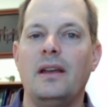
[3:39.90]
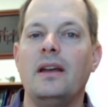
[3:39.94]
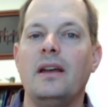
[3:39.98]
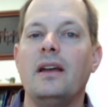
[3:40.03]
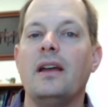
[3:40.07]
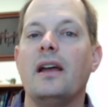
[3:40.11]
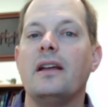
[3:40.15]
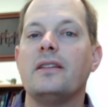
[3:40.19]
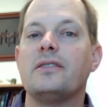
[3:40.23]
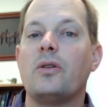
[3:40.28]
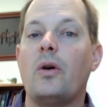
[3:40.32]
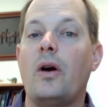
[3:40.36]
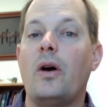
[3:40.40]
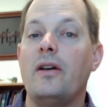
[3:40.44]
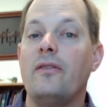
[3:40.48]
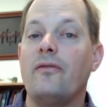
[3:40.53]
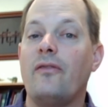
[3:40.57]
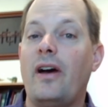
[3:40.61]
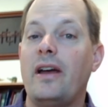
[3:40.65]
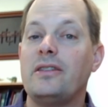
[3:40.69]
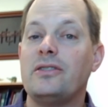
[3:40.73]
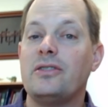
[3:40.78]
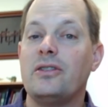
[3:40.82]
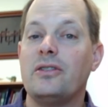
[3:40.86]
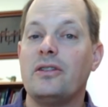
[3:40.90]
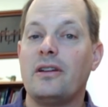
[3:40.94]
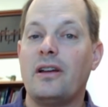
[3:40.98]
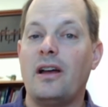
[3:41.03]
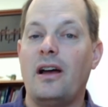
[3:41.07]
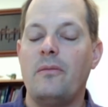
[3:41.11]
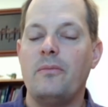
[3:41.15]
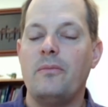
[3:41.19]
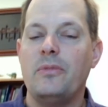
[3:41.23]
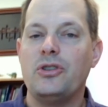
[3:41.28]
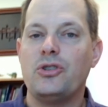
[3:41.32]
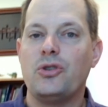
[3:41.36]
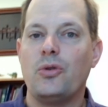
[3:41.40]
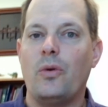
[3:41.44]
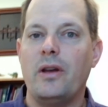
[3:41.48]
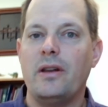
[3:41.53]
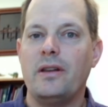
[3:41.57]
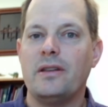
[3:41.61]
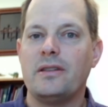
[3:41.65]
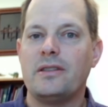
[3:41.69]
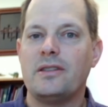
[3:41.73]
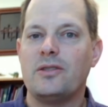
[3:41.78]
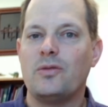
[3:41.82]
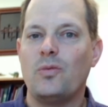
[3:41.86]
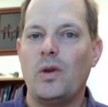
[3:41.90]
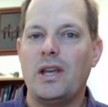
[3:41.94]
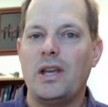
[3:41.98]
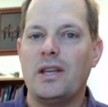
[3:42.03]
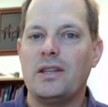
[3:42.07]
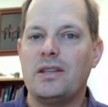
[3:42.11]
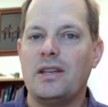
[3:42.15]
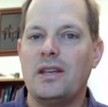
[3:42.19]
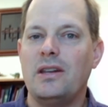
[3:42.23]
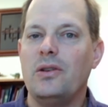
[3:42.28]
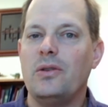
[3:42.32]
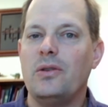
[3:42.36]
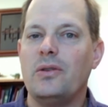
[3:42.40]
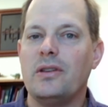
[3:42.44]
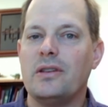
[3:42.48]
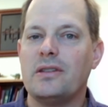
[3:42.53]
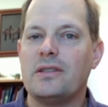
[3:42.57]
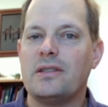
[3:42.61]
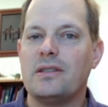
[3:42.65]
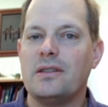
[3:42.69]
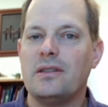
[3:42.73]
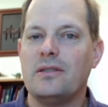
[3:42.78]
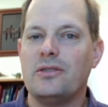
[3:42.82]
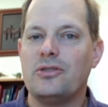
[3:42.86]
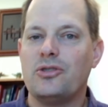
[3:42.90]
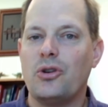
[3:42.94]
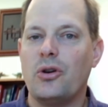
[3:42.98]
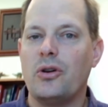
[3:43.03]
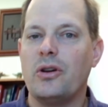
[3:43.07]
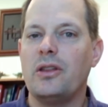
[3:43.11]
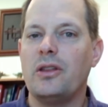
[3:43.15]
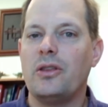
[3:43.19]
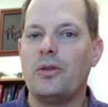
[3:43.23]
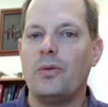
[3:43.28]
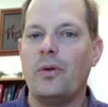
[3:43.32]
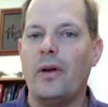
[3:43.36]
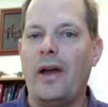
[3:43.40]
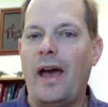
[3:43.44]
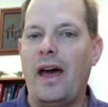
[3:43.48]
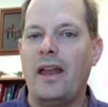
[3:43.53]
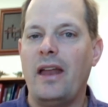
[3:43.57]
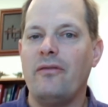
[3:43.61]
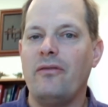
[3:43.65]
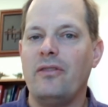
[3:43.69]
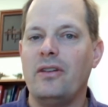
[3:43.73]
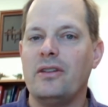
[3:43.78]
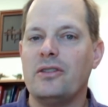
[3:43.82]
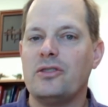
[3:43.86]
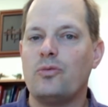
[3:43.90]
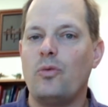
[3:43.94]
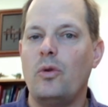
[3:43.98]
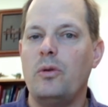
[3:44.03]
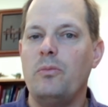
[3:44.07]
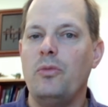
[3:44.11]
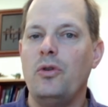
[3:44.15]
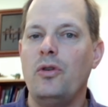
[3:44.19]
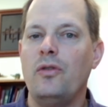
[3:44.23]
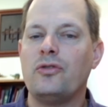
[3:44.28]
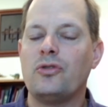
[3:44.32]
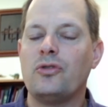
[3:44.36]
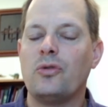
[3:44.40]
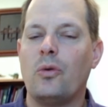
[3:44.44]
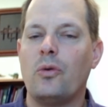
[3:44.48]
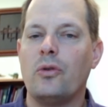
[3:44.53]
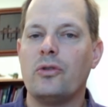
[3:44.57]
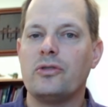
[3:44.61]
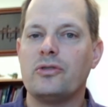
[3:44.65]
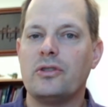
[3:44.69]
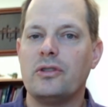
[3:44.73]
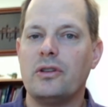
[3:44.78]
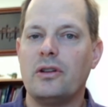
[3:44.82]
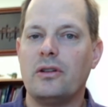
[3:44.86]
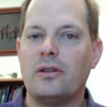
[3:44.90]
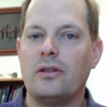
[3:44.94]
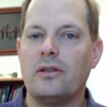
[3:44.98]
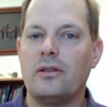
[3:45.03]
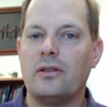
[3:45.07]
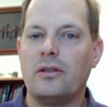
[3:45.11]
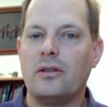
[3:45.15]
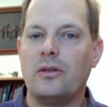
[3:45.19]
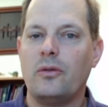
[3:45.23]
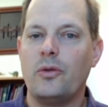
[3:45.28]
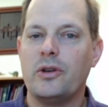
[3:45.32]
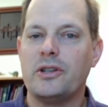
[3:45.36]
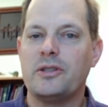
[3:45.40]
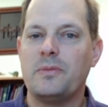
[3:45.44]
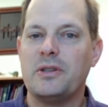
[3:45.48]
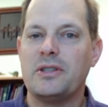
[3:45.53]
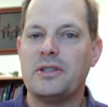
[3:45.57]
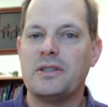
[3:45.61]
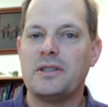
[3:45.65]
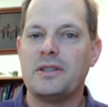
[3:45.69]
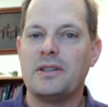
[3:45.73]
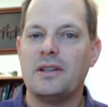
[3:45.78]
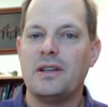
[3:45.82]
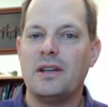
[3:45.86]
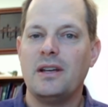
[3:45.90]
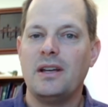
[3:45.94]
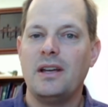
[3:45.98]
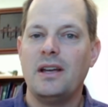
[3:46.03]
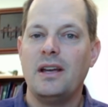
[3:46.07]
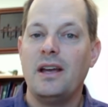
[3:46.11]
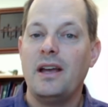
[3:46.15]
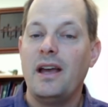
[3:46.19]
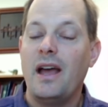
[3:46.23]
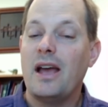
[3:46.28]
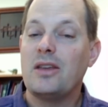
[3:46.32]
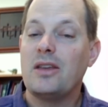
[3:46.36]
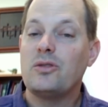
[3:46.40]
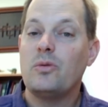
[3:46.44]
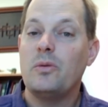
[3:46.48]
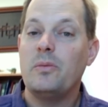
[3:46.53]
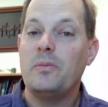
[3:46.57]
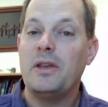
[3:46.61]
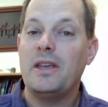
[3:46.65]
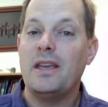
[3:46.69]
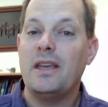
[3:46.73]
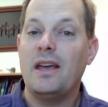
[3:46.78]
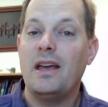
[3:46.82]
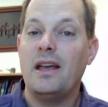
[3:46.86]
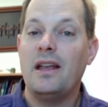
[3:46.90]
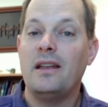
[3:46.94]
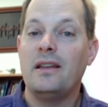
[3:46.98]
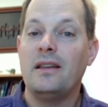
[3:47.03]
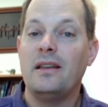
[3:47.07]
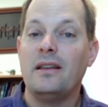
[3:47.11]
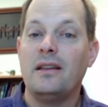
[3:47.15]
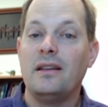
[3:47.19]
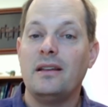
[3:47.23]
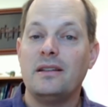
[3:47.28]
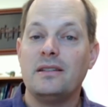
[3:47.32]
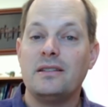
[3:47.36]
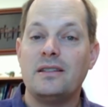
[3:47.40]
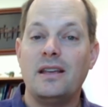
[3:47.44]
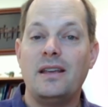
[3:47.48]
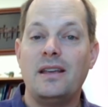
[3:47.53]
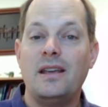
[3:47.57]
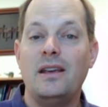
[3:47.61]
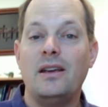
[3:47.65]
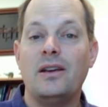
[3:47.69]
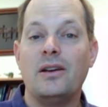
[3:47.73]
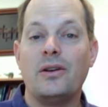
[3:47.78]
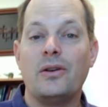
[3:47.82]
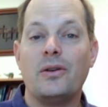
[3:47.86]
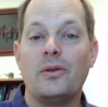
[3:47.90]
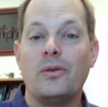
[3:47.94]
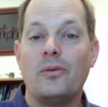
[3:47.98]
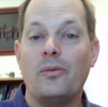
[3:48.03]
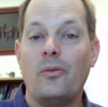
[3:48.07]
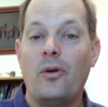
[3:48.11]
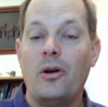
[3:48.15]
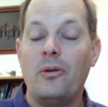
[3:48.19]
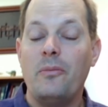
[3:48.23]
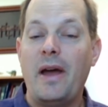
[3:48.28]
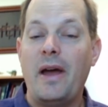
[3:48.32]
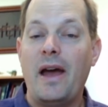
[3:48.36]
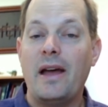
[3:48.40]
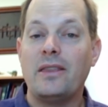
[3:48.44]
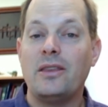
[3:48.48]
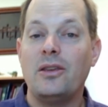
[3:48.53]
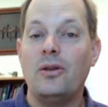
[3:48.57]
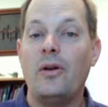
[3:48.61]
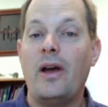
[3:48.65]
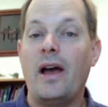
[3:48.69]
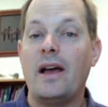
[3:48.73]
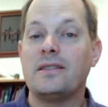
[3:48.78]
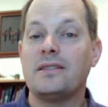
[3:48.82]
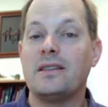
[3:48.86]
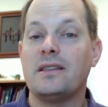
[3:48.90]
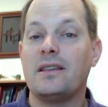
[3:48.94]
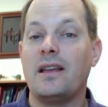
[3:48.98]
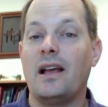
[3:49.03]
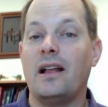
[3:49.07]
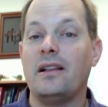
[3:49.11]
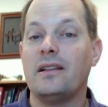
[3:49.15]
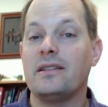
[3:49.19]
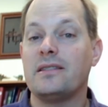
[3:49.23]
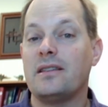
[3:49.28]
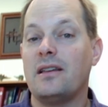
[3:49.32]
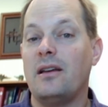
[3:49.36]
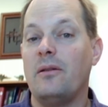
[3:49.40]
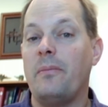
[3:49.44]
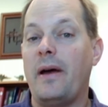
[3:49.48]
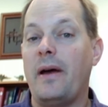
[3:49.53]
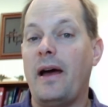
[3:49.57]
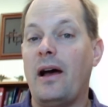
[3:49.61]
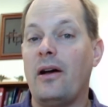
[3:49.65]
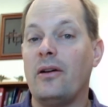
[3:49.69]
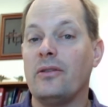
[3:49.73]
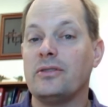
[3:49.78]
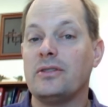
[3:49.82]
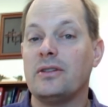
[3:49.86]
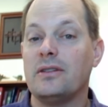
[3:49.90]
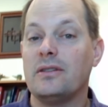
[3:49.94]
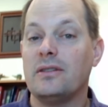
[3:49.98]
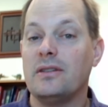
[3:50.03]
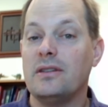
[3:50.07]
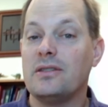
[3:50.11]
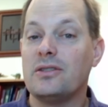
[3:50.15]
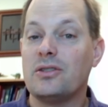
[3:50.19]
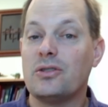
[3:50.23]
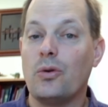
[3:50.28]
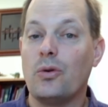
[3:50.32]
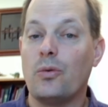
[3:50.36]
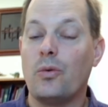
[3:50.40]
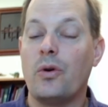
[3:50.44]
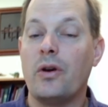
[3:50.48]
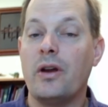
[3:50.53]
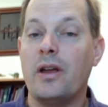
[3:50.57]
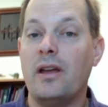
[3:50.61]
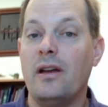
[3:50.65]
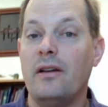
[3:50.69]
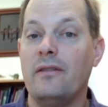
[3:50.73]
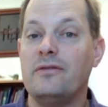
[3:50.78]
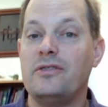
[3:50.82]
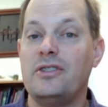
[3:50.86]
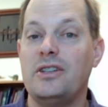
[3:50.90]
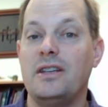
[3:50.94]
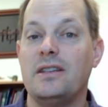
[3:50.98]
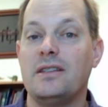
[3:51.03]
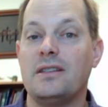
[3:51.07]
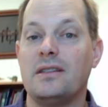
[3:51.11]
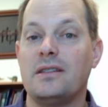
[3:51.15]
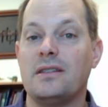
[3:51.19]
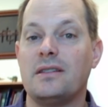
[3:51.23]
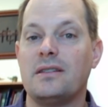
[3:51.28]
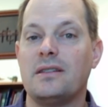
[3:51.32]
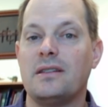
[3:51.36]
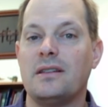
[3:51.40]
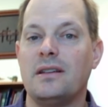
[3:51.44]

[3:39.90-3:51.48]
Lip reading: And so I invite you to come and join us as we continue this journey through Advent, as we move towards Christmas, as we begin to hear what Matthew has to tell us about this story of Jesus.